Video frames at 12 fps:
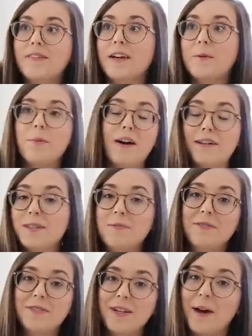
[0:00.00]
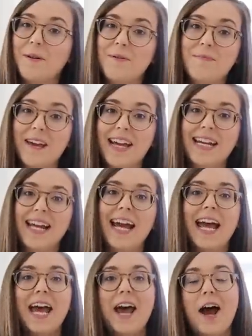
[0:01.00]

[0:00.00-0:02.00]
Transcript: they're impossible to open.